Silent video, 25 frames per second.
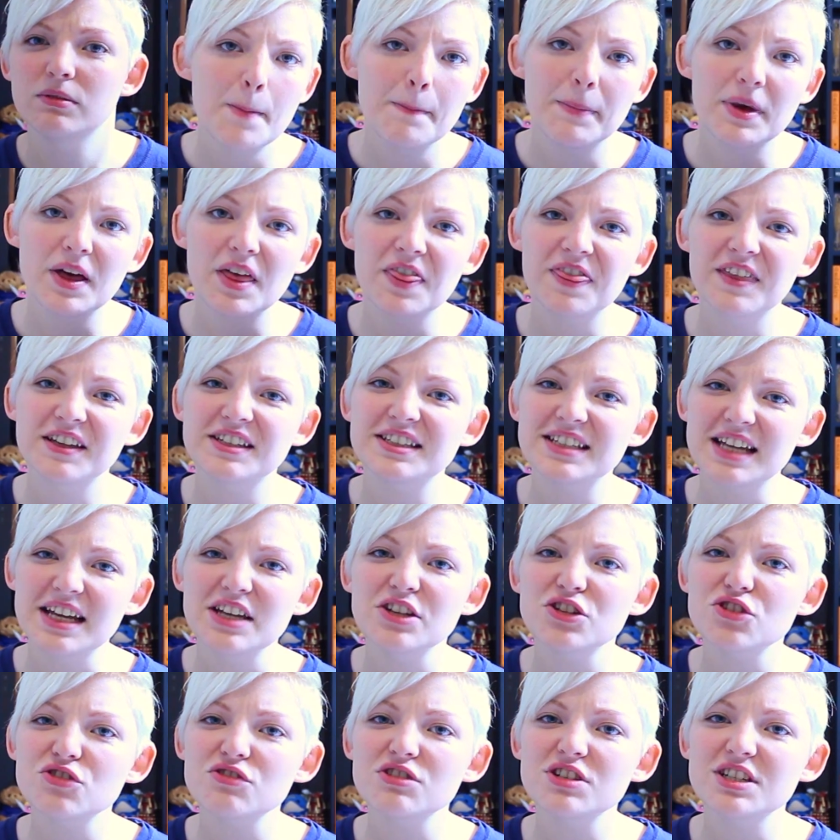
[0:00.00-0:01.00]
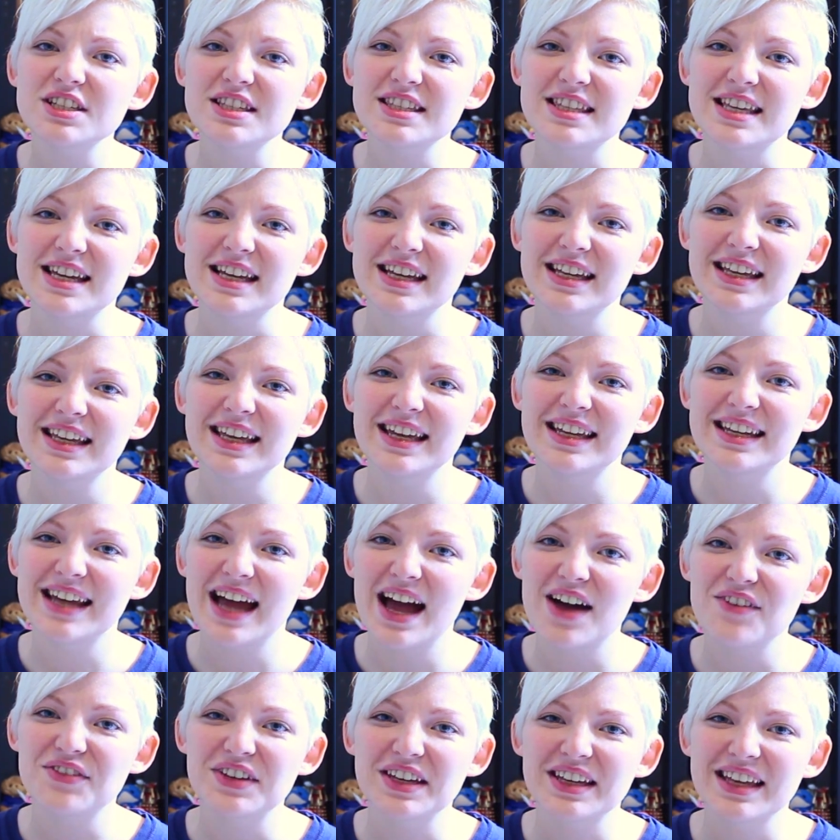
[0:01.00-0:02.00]
But the dangerous thing in
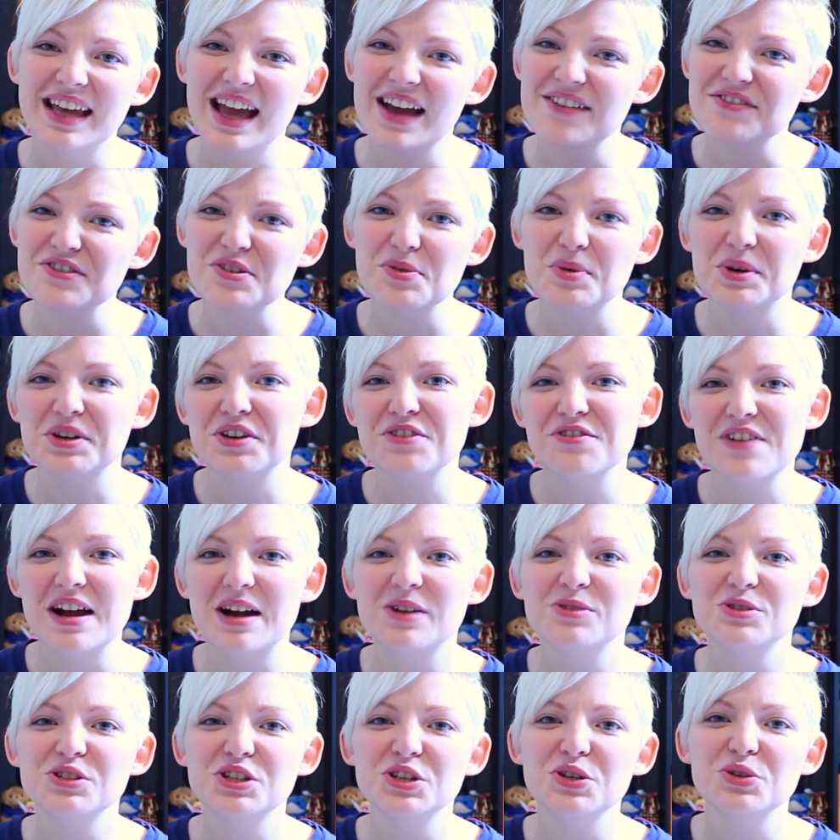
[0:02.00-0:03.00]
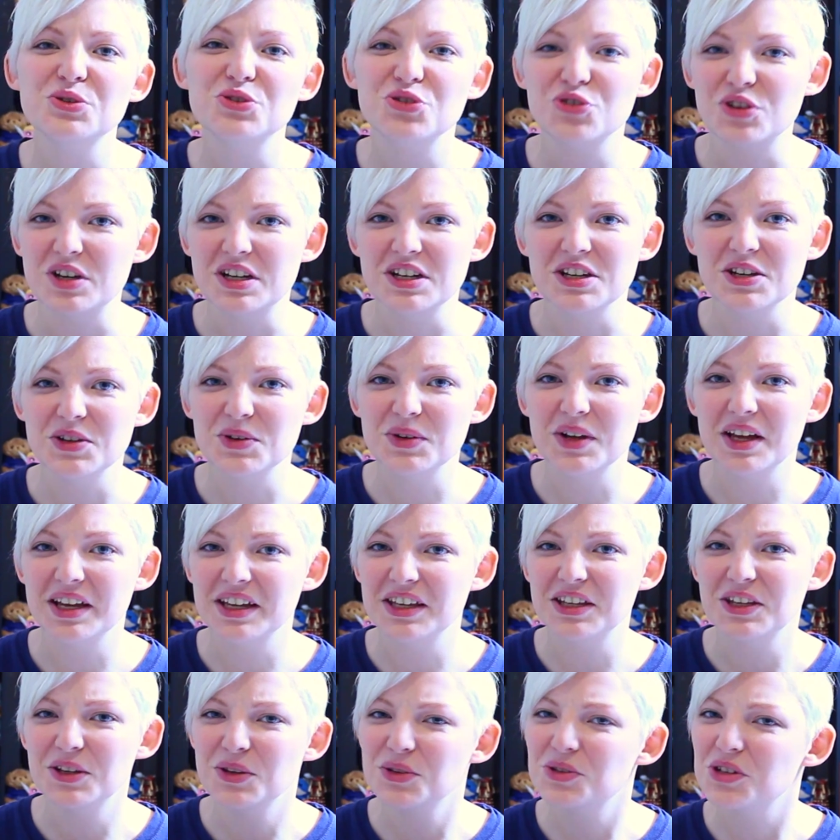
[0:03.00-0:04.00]
having everyone around you treat you
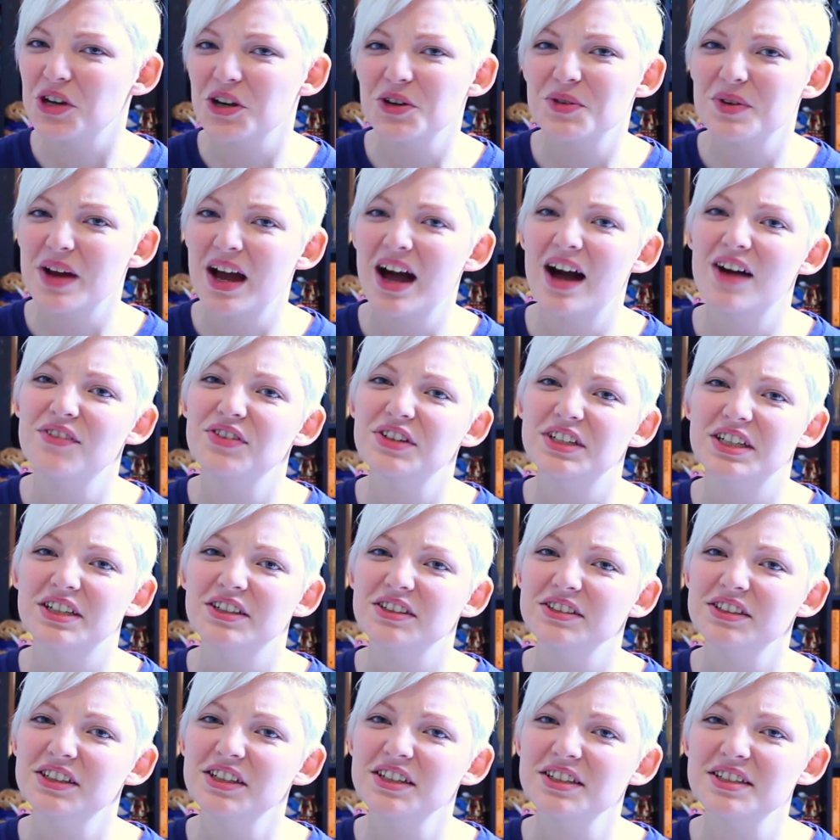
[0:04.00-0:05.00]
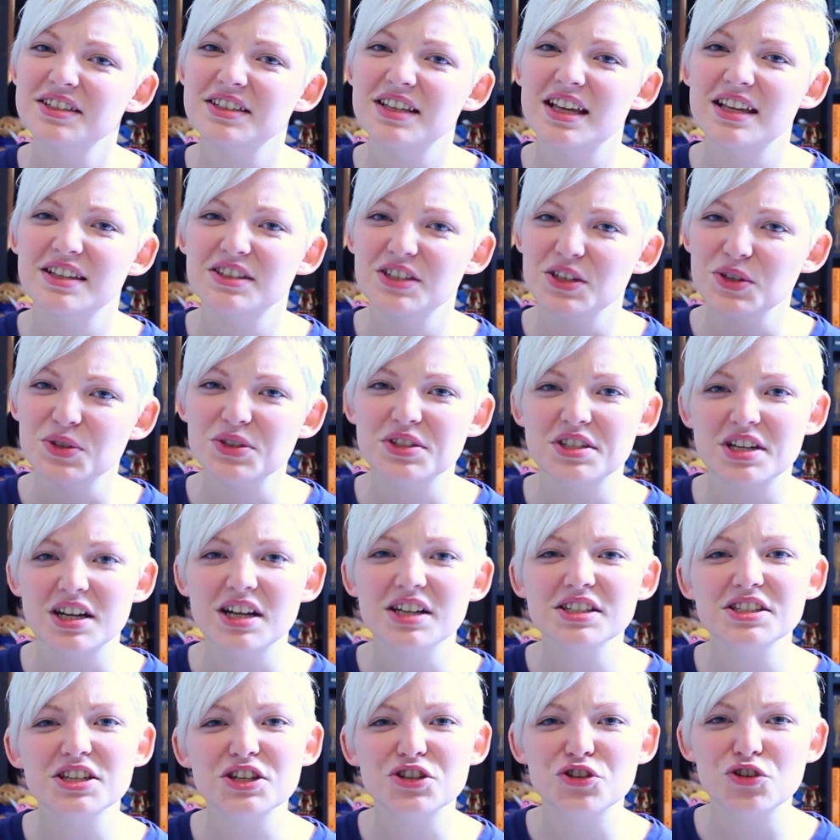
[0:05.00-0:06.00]
like you don't have an illness is you
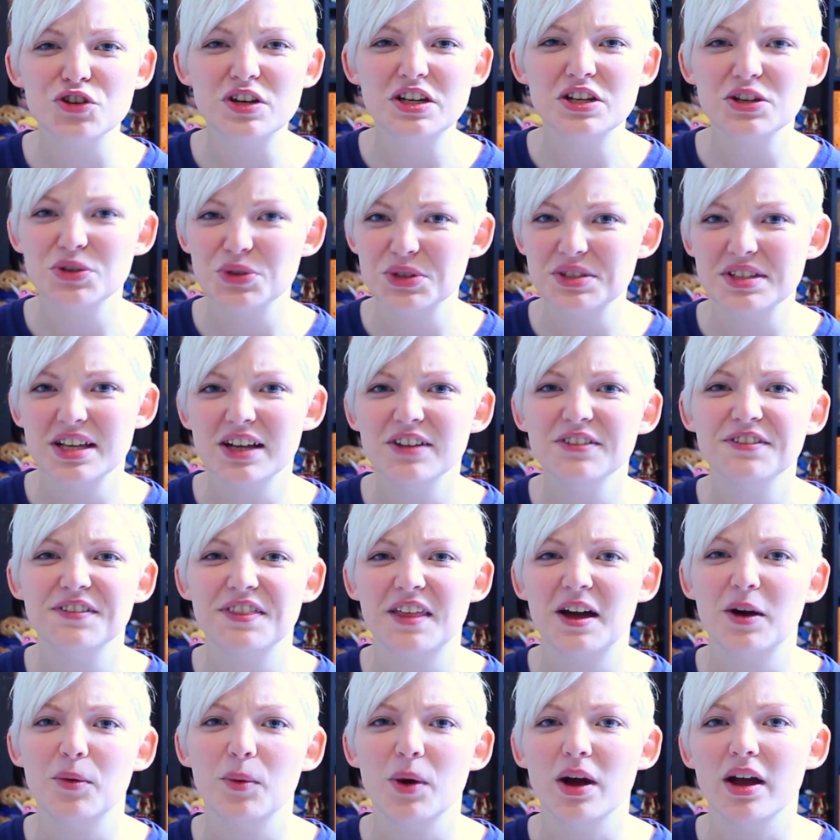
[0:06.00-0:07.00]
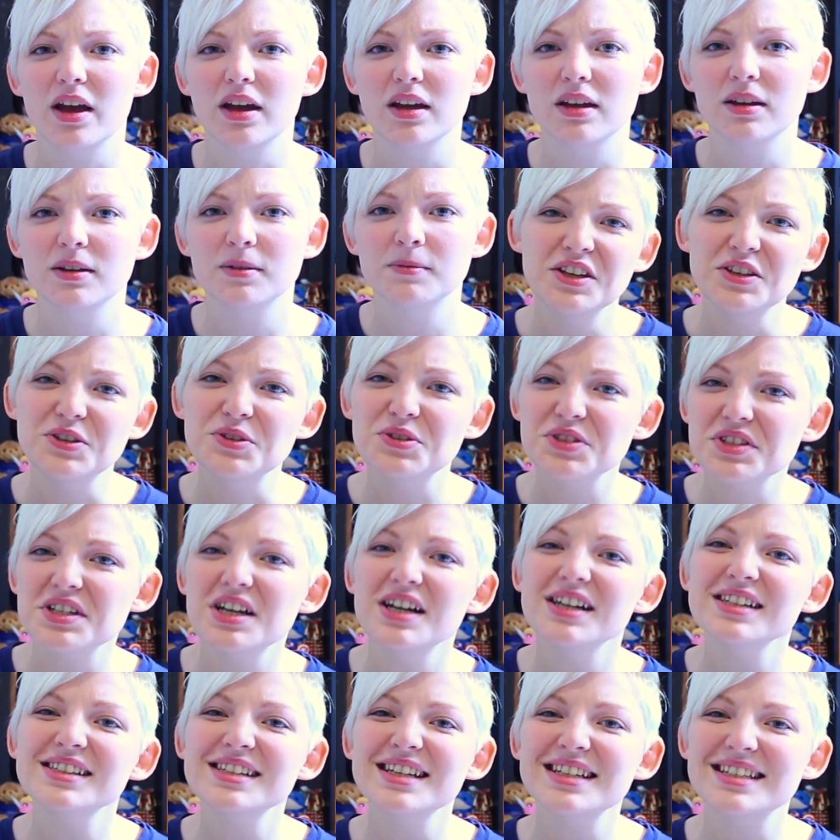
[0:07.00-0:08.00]
start to treat yourself that way. You
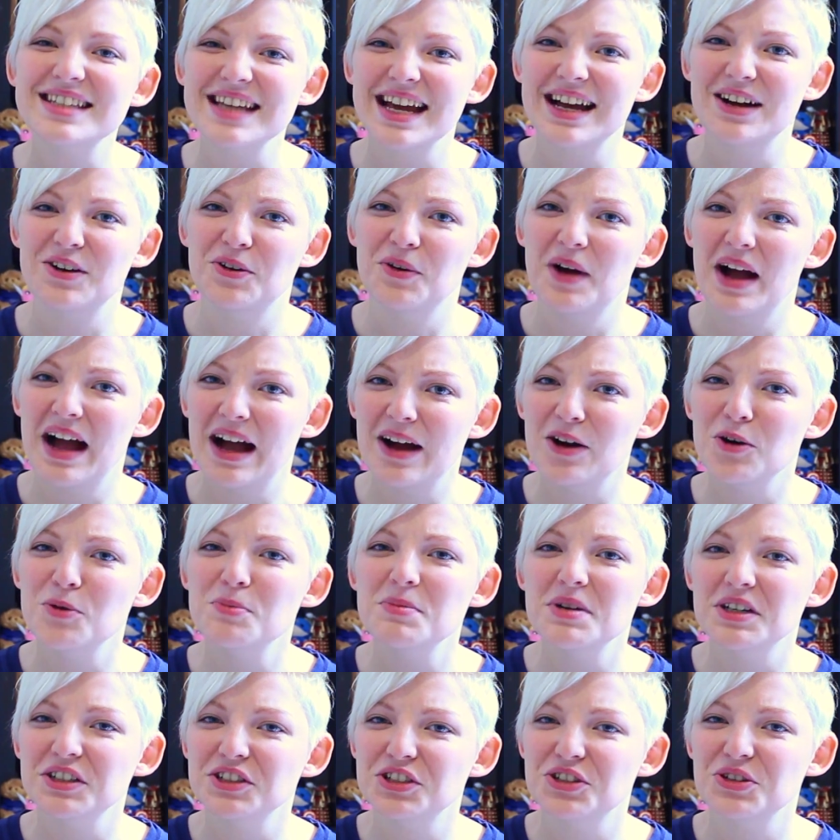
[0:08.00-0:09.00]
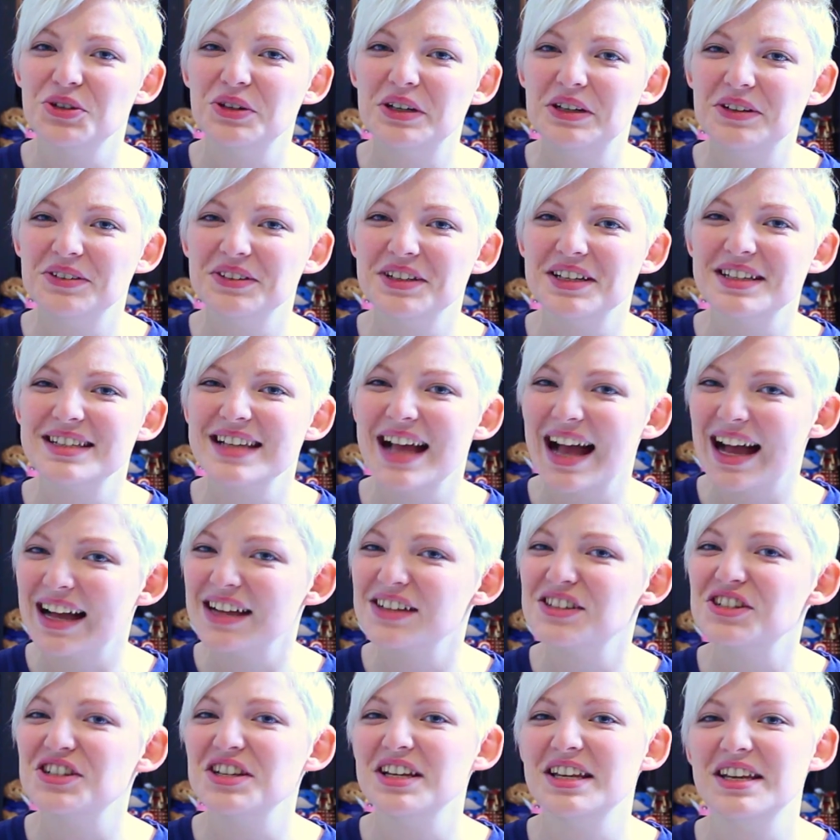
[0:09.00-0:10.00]
start to doubt how much your illness
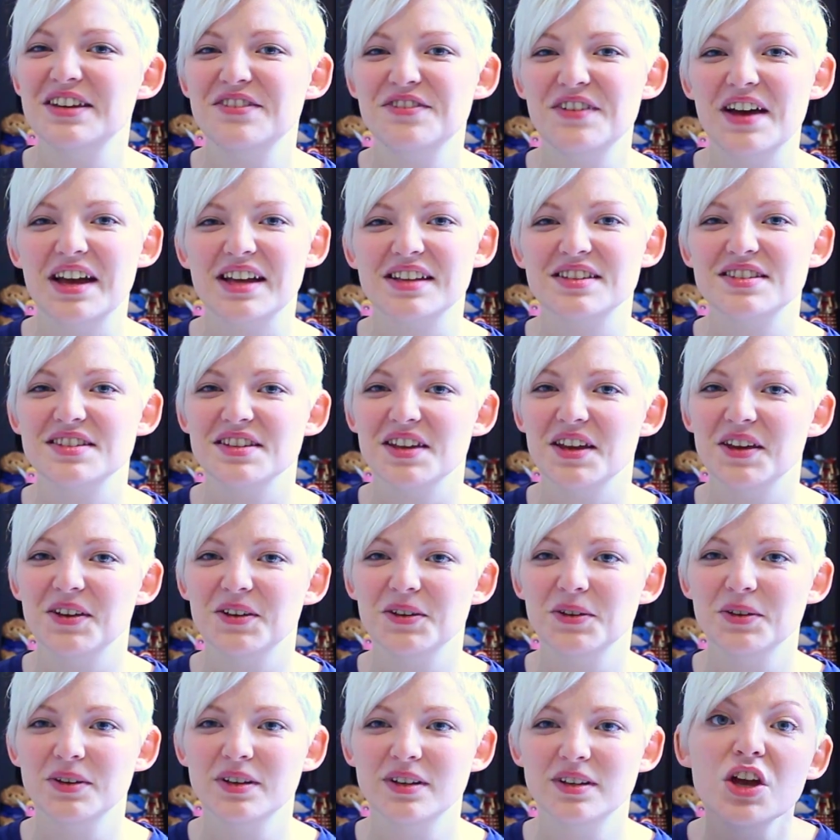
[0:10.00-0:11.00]
actually affects you.